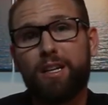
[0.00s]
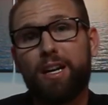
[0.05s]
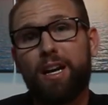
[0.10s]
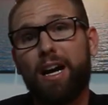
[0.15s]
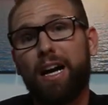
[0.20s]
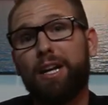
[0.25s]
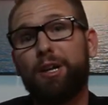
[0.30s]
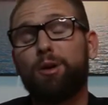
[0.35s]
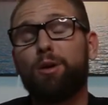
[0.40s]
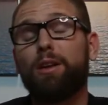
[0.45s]

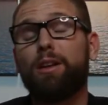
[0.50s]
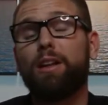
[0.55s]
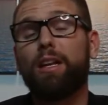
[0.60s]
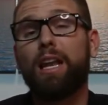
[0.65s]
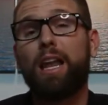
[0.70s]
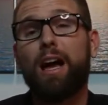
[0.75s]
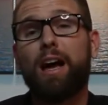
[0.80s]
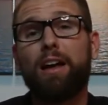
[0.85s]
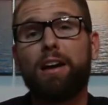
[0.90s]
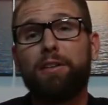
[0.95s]
I know a
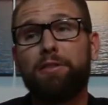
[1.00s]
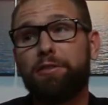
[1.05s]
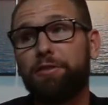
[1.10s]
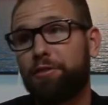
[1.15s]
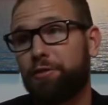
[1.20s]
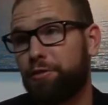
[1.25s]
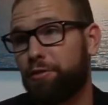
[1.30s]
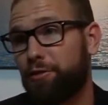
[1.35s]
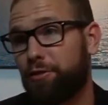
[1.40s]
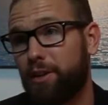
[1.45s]
lot of
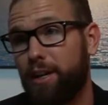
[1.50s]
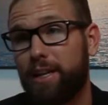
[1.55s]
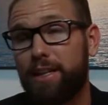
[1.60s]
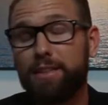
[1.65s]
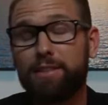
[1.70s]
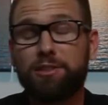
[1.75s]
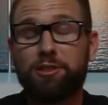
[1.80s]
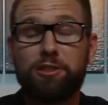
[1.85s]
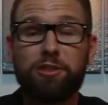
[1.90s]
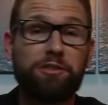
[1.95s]

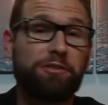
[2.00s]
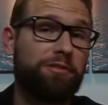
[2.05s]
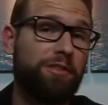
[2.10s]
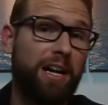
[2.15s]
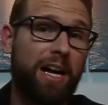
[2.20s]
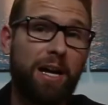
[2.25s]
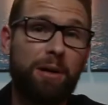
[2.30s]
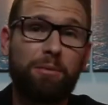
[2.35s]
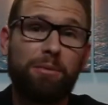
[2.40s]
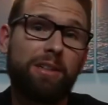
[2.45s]
friends,
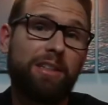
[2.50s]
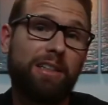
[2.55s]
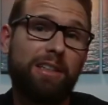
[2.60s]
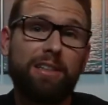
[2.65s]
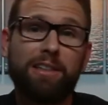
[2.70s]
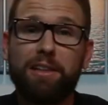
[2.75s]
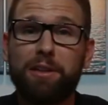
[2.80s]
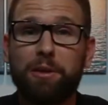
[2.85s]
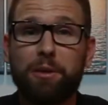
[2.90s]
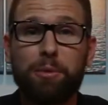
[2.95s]
family,
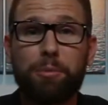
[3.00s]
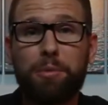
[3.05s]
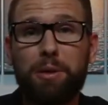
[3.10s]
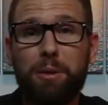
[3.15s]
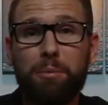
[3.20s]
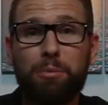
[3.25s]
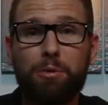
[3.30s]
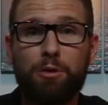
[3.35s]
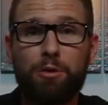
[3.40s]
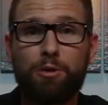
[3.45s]
and other
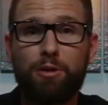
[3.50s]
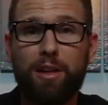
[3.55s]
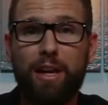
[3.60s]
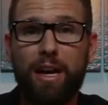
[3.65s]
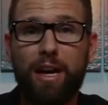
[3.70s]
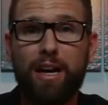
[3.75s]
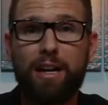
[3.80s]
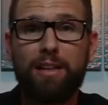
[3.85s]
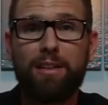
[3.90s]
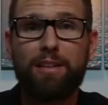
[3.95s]
people
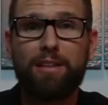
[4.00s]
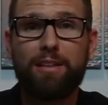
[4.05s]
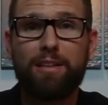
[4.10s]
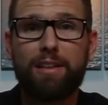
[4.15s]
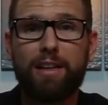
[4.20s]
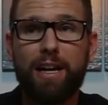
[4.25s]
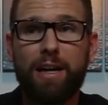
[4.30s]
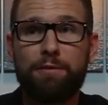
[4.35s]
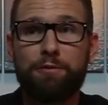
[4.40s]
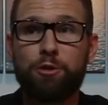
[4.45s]
that
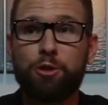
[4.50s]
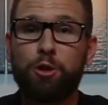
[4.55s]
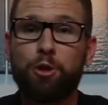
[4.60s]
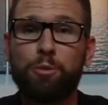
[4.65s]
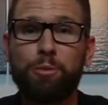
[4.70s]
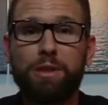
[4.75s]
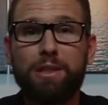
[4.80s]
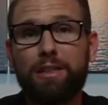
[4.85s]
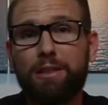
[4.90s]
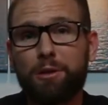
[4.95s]
have
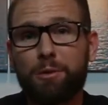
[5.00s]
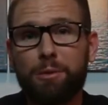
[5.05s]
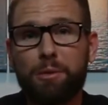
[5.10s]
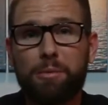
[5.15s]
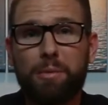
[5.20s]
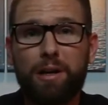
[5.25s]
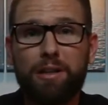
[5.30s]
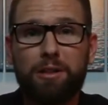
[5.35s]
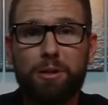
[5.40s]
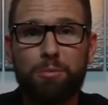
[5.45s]
told me a little bit
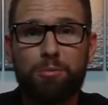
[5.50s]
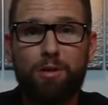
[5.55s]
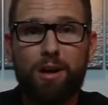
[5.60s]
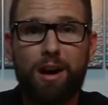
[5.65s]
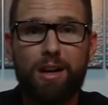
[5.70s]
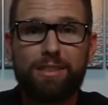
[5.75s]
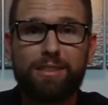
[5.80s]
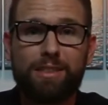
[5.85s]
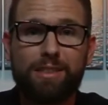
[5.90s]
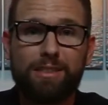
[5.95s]
about the
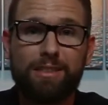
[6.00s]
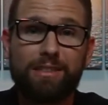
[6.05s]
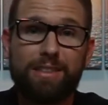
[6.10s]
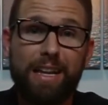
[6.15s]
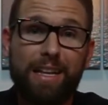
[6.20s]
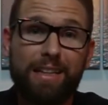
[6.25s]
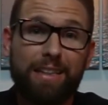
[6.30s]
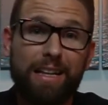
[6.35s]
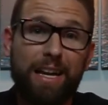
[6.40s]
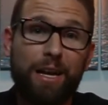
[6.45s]
processes
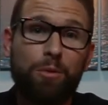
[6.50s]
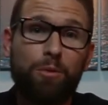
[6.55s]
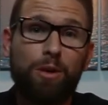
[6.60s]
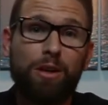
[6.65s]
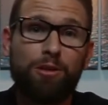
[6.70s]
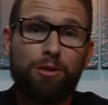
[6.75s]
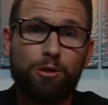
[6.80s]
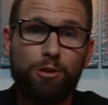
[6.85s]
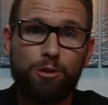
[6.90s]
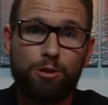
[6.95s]
that they
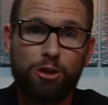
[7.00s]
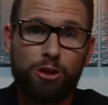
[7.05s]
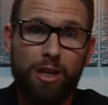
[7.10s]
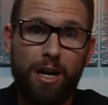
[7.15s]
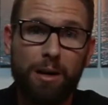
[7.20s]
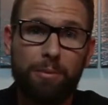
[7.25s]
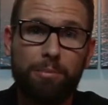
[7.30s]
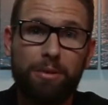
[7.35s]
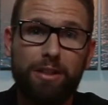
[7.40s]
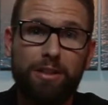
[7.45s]
went through
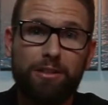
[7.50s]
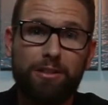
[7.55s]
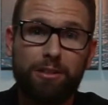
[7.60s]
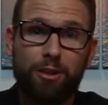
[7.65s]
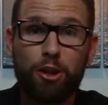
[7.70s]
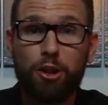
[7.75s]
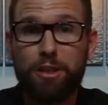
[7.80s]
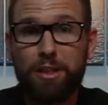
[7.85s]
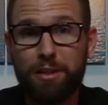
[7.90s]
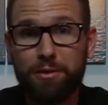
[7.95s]
shopping or
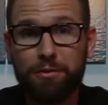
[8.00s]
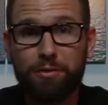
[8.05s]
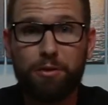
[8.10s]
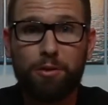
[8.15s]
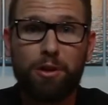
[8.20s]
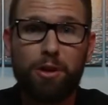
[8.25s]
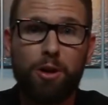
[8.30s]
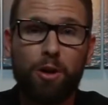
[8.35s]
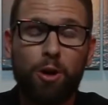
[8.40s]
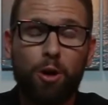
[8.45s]
looking
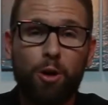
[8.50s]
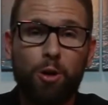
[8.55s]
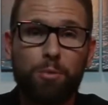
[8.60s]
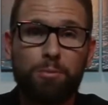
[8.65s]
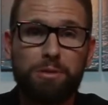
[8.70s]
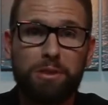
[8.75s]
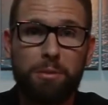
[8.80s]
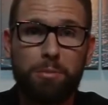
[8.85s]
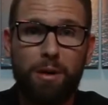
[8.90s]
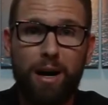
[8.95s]
for a home
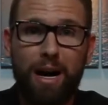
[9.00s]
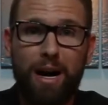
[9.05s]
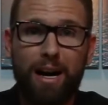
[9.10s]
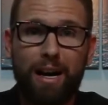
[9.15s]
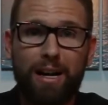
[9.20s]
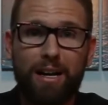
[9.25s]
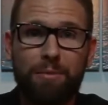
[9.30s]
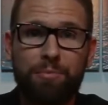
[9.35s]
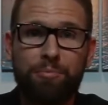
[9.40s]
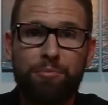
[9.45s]
to
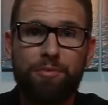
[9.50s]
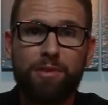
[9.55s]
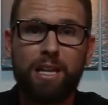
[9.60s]
buy,